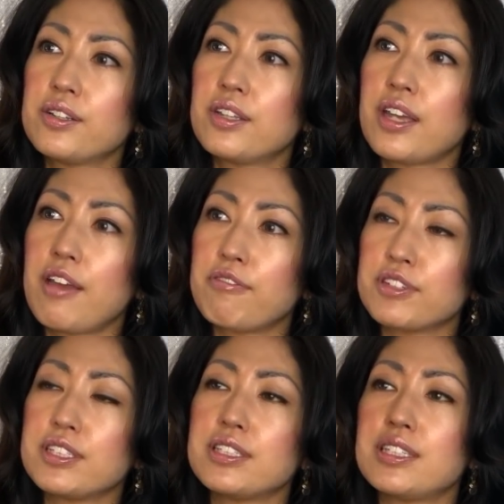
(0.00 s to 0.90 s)
the
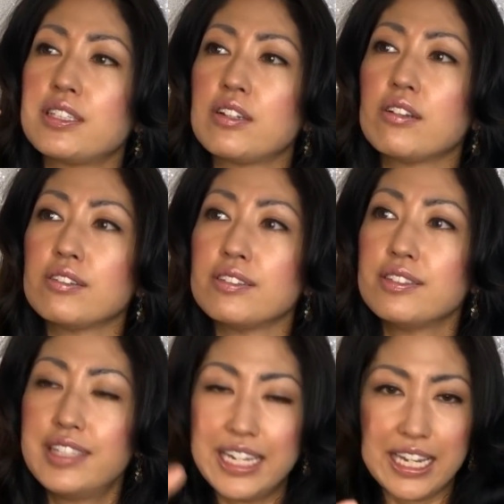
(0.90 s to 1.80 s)
emphasis is on
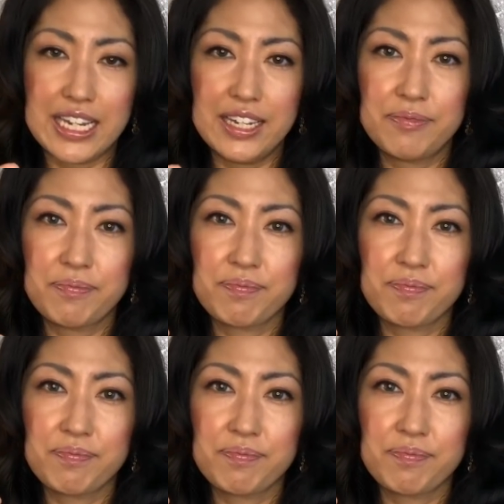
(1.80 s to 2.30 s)
D,